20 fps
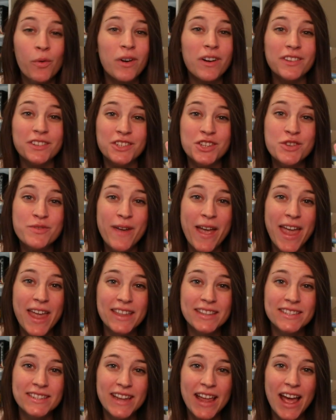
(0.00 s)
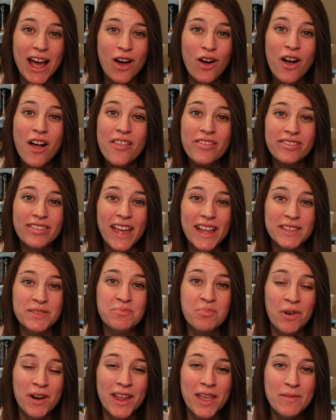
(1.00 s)
We're on 2 hands now. That's
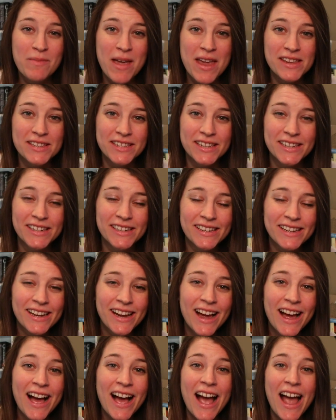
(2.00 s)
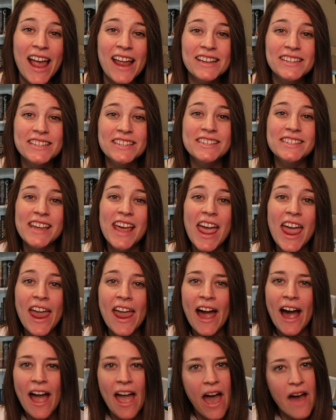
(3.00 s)
pretty amazing. And
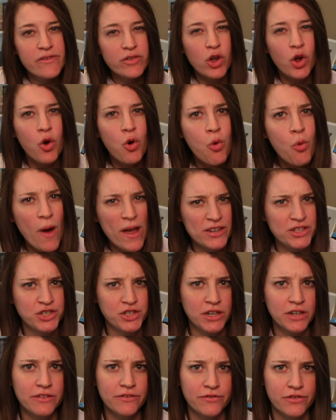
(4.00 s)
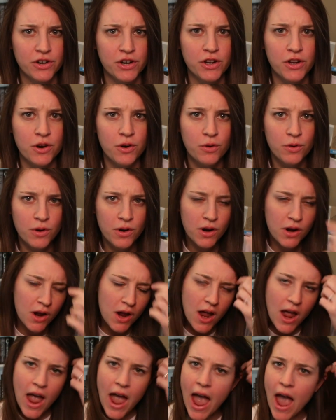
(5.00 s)
today I have a question for you.
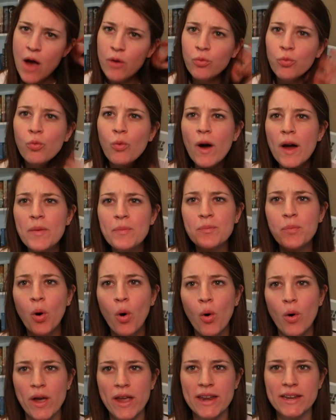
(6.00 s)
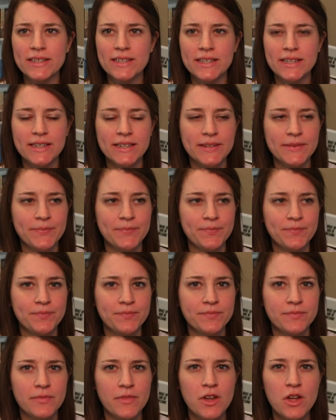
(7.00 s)
At what point
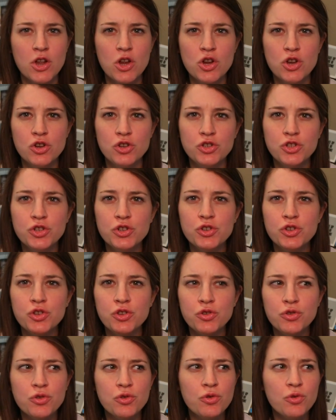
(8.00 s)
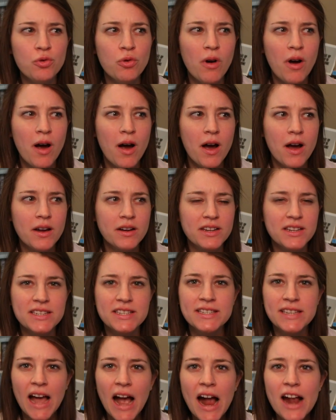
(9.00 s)
do you
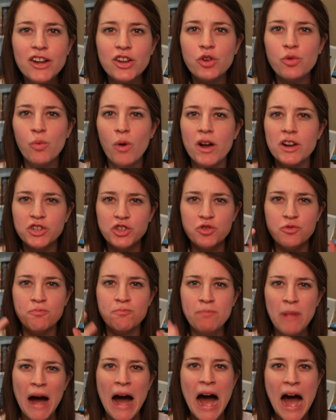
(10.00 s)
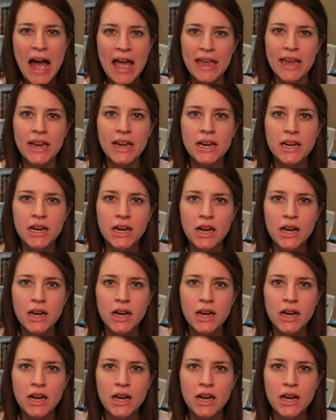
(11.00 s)
decide you want to buy